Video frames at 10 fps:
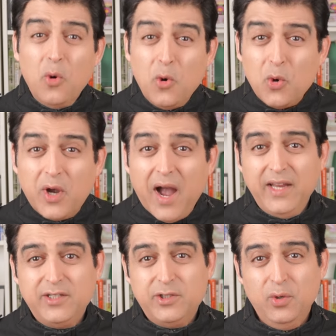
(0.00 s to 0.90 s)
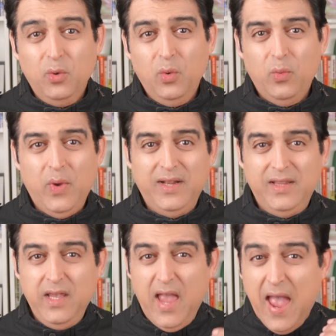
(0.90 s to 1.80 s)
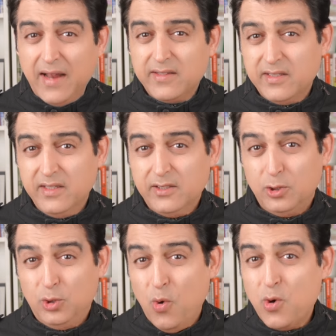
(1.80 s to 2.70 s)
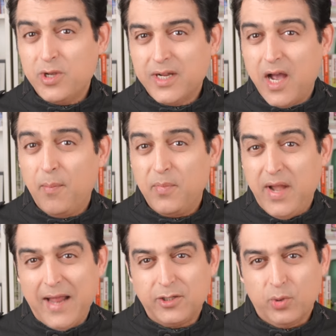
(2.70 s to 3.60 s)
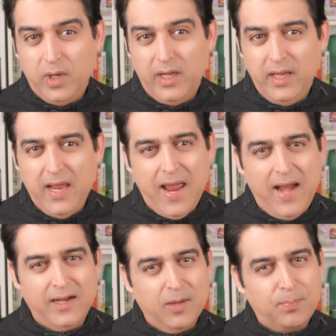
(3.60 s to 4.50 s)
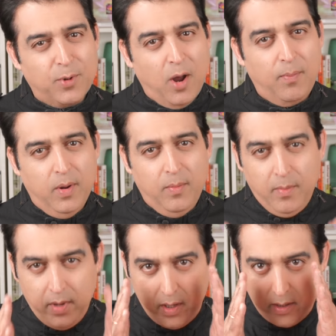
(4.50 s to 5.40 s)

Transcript: Who guides you when the answers don't come naturally and the problem